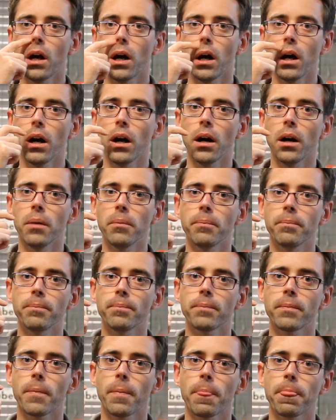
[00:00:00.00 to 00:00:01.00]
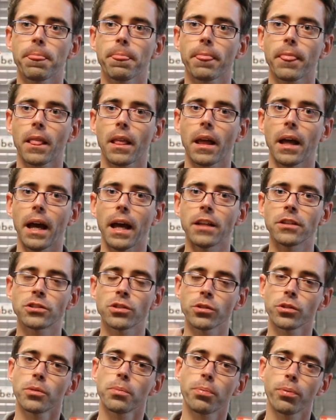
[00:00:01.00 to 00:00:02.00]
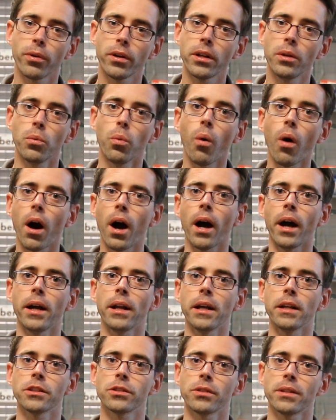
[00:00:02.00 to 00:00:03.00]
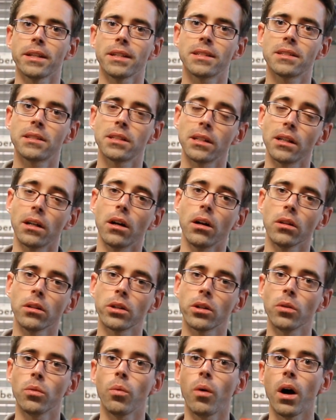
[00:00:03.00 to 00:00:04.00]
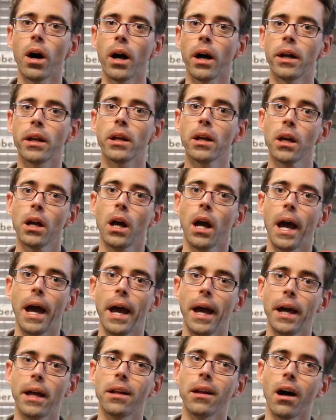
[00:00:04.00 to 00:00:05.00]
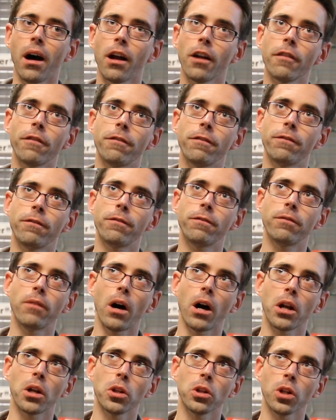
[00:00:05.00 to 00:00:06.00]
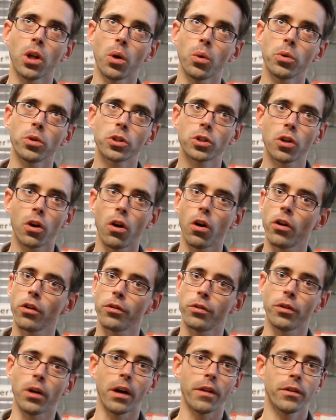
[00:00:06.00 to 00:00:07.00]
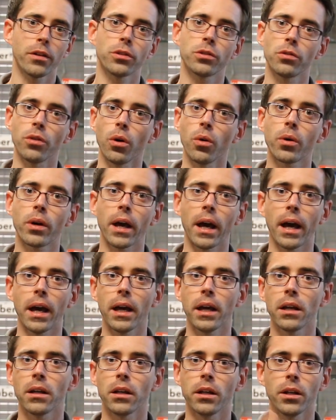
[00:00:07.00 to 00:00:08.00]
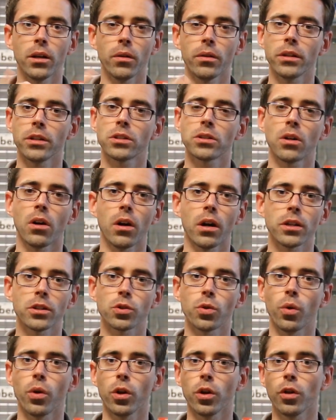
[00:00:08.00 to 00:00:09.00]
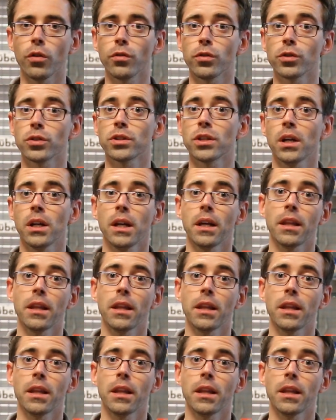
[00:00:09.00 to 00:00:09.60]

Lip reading: And so they're pretty wide, and so they sit a little wide. And on a lowered car, I think they're okay. You know, this car has coilovers.